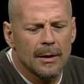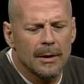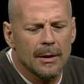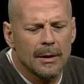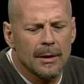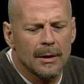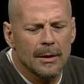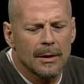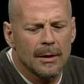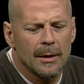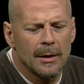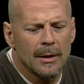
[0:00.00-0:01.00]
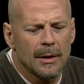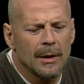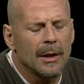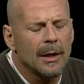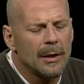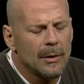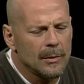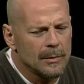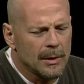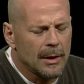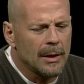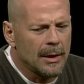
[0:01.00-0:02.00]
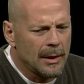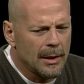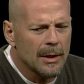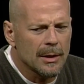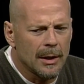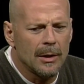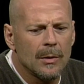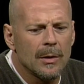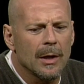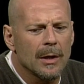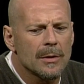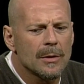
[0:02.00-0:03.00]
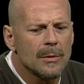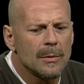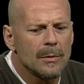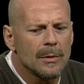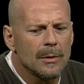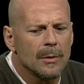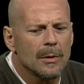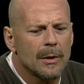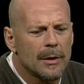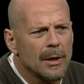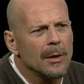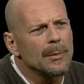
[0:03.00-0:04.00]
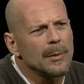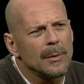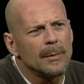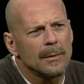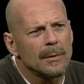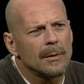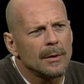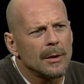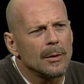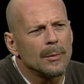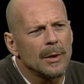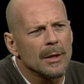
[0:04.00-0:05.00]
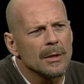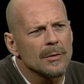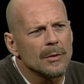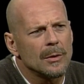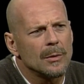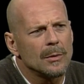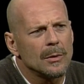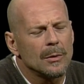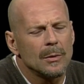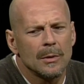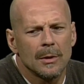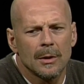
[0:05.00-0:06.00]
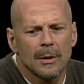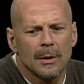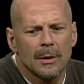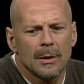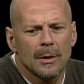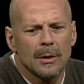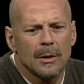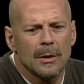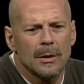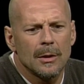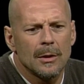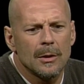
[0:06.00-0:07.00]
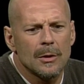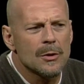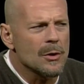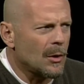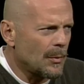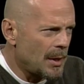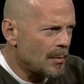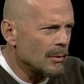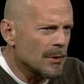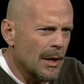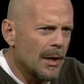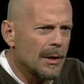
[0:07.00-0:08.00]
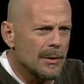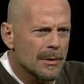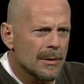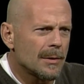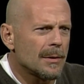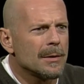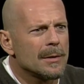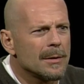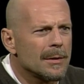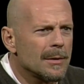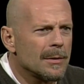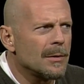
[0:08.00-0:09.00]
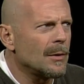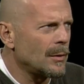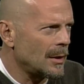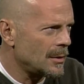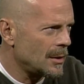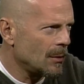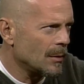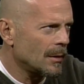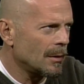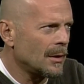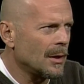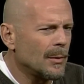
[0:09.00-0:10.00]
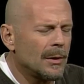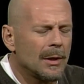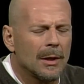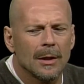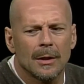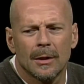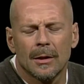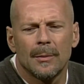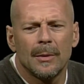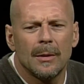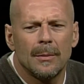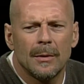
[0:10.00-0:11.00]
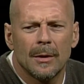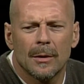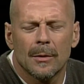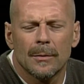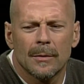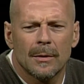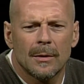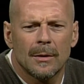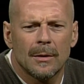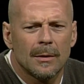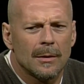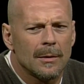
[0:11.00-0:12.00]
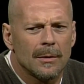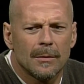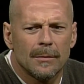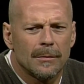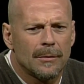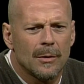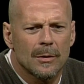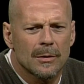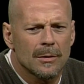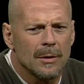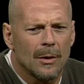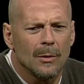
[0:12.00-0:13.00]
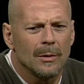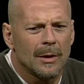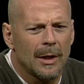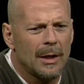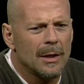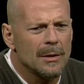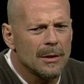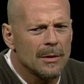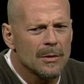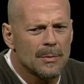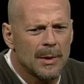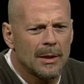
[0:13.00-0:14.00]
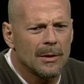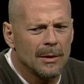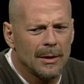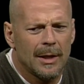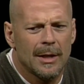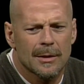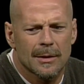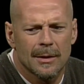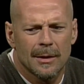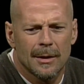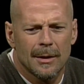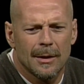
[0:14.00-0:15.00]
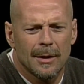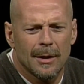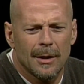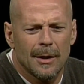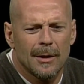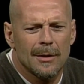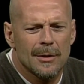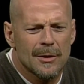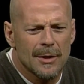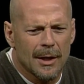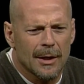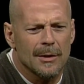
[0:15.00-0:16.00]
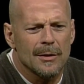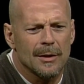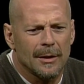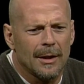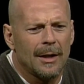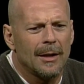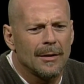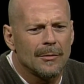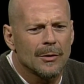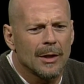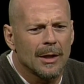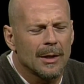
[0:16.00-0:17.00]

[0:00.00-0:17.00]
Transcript: and uh, yeah, I know I, I, I guys who, who are in therapy, you know, because of it, who who saw people's eyes as, as they were coming down. You know, I mean, you know, folks holding hands, you know, spending their last yeah. seconds alive trying to